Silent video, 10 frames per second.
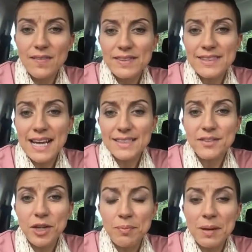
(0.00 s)
obviously
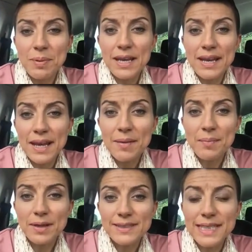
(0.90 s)
has a few people in it,
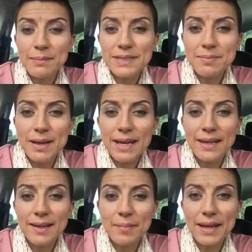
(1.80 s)
but seems to
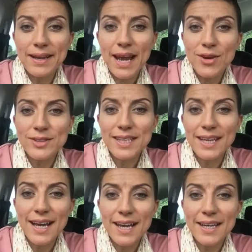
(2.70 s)
be a bit
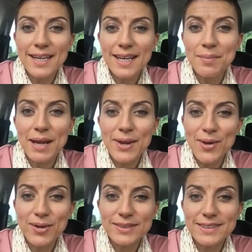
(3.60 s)
chaotic and a little bit
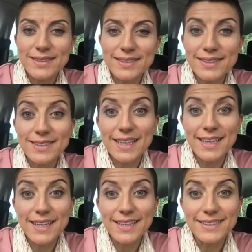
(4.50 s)
nuts, to
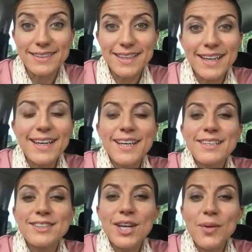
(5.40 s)
say the least.
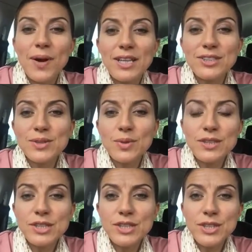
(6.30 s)
So I just
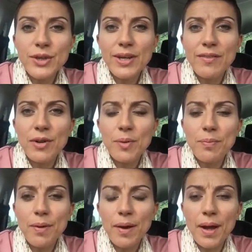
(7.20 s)
wanted to give you
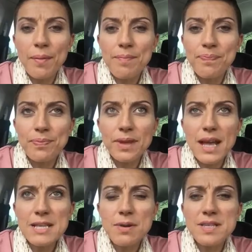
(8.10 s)
a
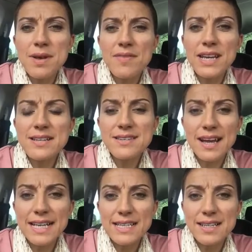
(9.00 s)
bit of an
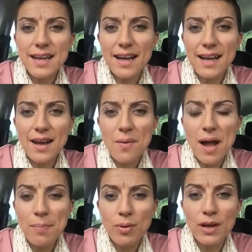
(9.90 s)
insight into how
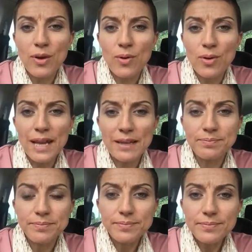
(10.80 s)
I pull it all in.